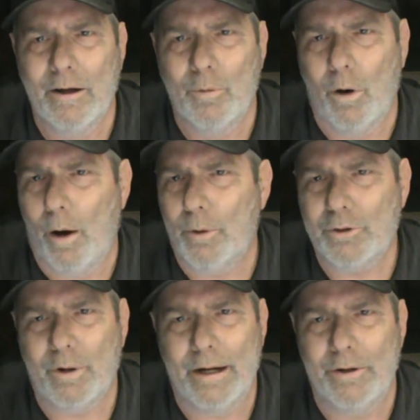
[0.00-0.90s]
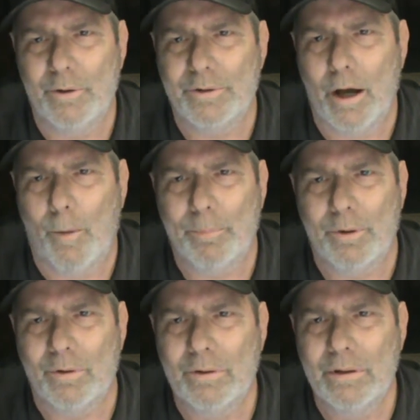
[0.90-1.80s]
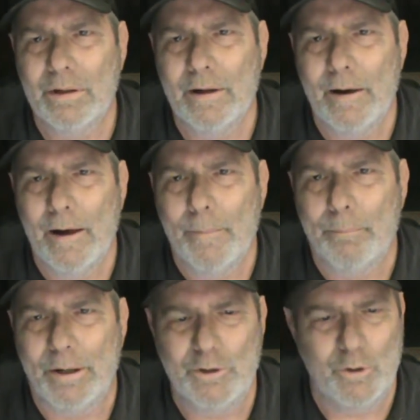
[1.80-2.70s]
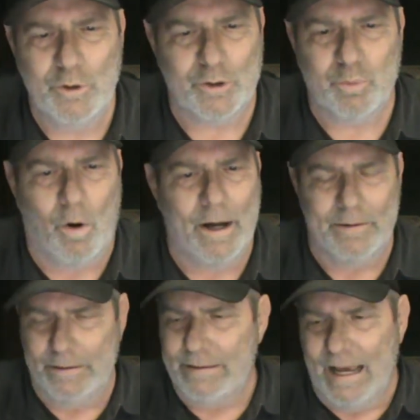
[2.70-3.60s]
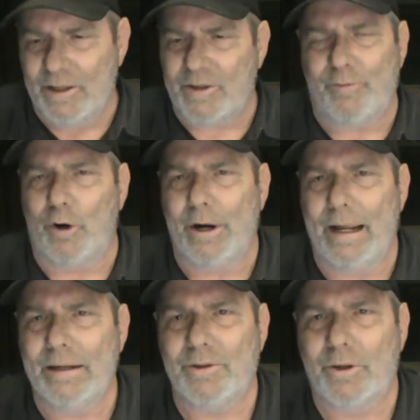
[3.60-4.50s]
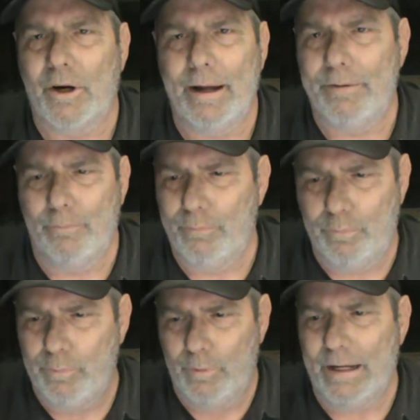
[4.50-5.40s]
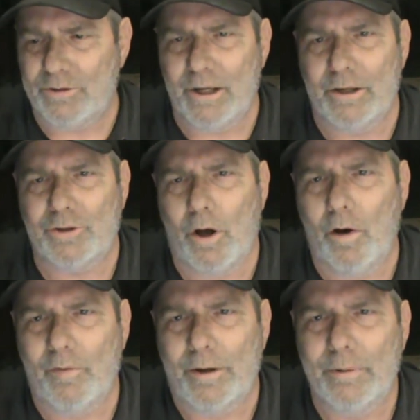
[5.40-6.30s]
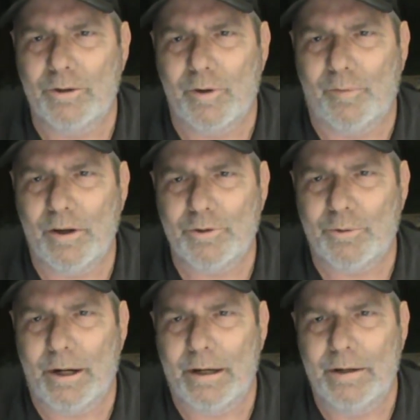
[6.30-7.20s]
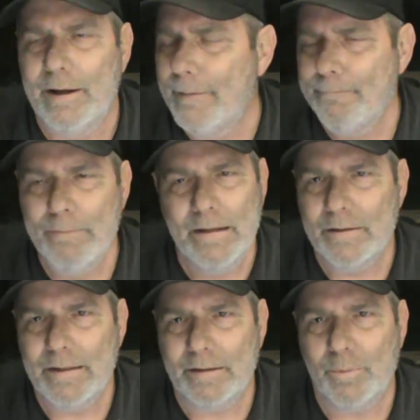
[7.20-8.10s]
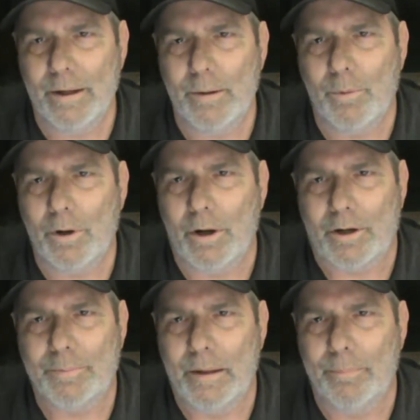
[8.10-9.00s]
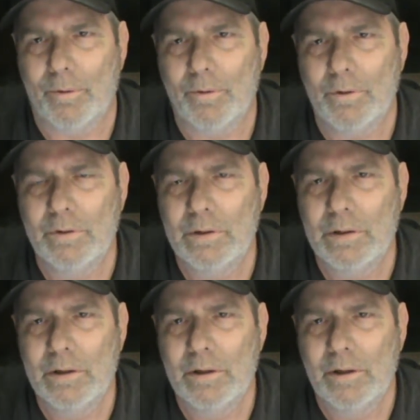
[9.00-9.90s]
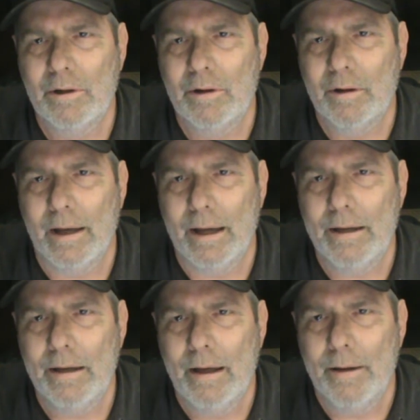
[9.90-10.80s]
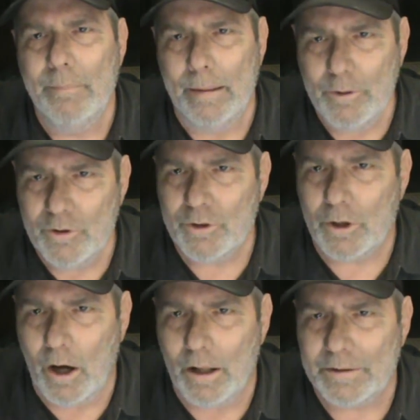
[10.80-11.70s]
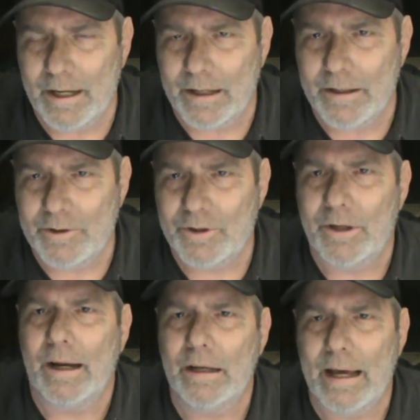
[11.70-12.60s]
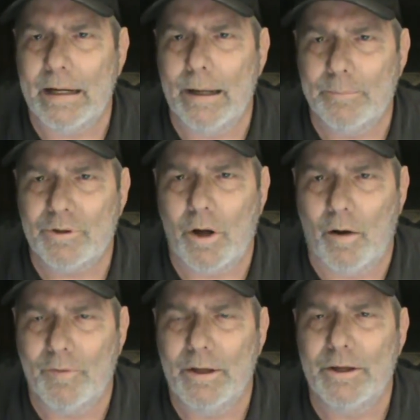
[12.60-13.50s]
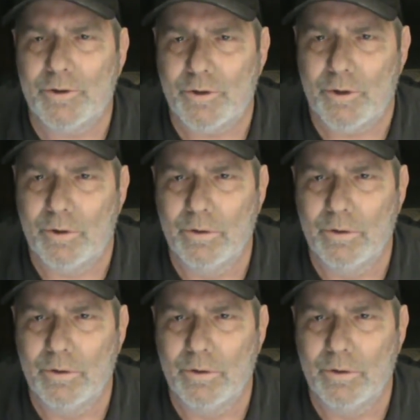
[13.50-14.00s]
Well, all we're trying to do is help you. But you just want yes for an answer and it's going to solve it because you're frustrated. It's not the way it works, people. Okay? Maybe you should call a technician and let him solve the issue.